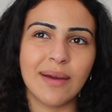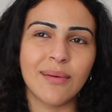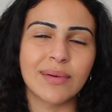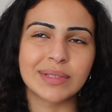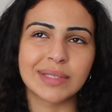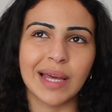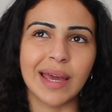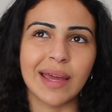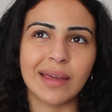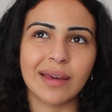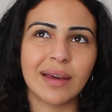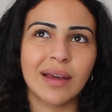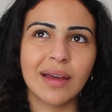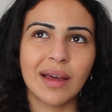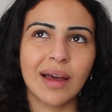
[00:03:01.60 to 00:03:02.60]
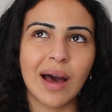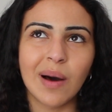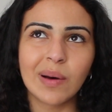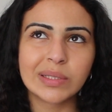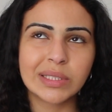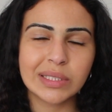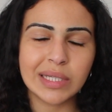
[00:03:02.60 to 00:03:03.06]
it was like I
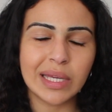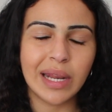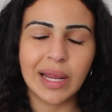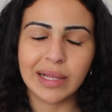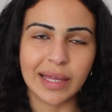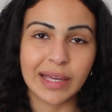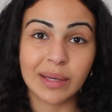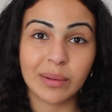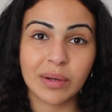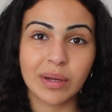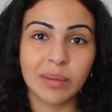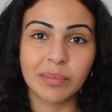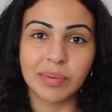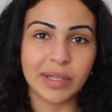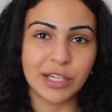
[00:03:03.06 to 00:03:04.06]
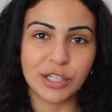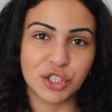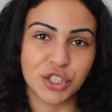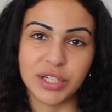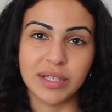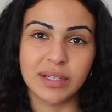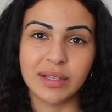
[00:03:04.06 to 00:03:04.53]
was still eating like complete
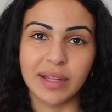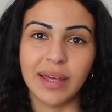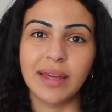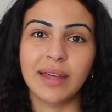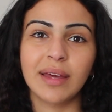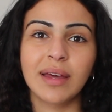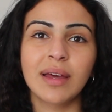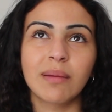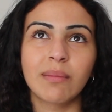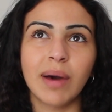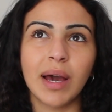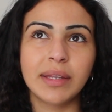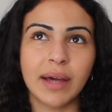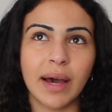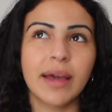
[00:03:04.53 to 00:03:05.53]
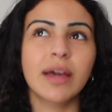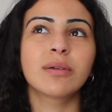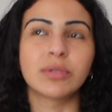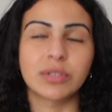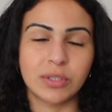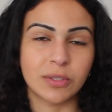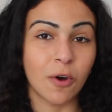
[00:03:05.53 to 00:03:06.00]
shit. Like my diet
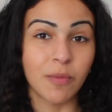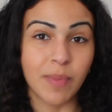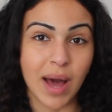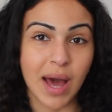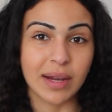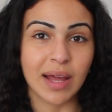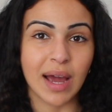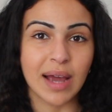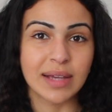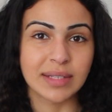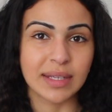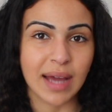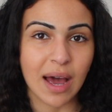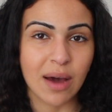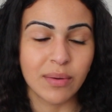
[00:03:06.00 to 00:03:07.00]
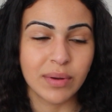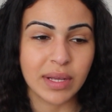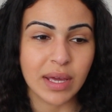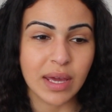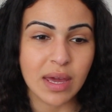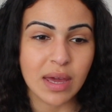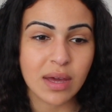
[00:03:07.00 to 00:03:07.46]
was so bad, guys. Like I would
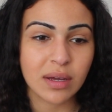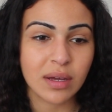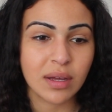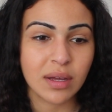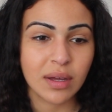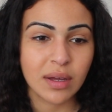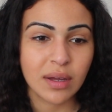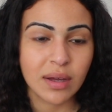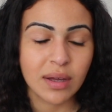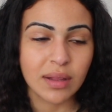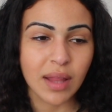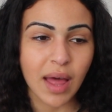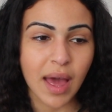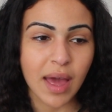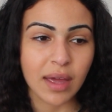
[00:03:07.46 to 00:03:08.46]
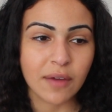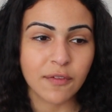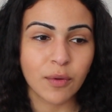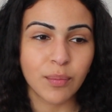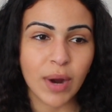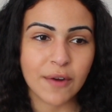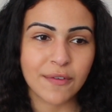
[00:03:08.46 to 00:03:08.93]
eat, like
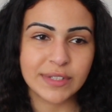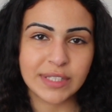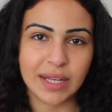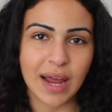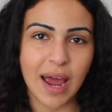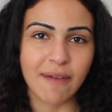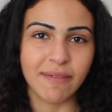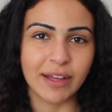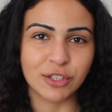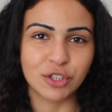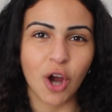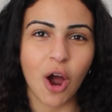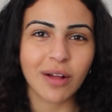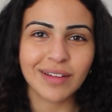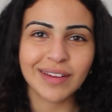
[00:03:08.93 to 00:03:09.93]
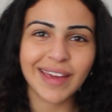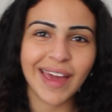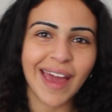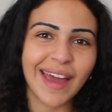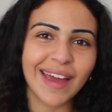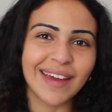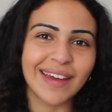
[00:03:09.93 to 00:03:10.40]
for breakfast I'd have like chocolate
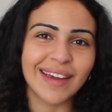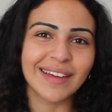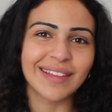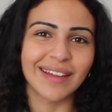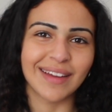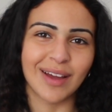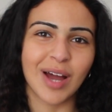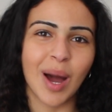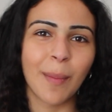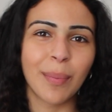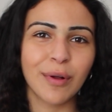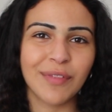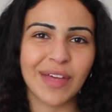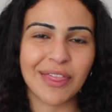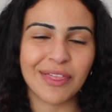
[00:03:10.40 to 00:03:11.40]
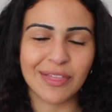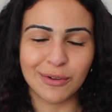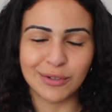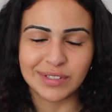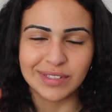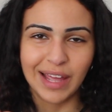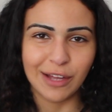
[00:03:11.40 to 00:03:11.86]
cake and like a couple of like
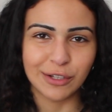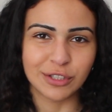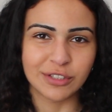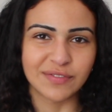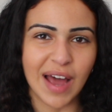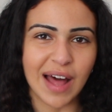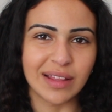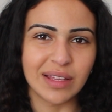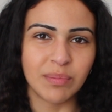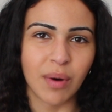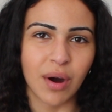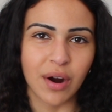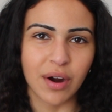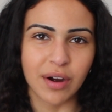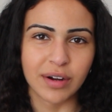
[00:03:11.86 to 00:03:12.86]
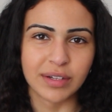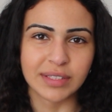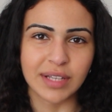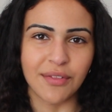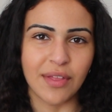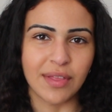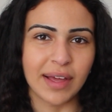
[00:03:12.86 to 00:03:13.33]
those Nature Valley
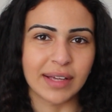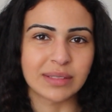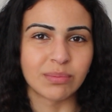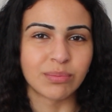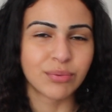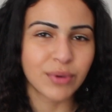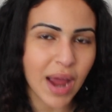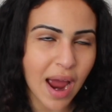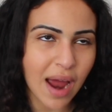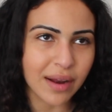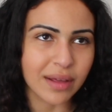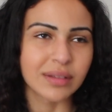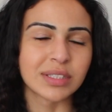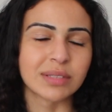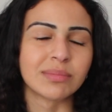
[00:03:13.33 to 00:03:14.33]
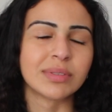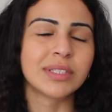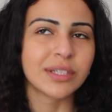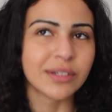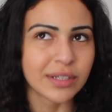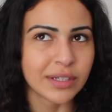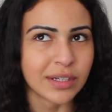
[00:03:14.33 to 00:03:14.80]
bars, and then like some bread and some
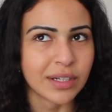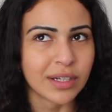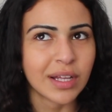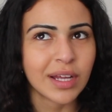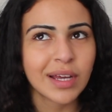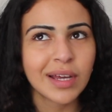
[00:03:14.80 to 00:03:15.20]
cereal,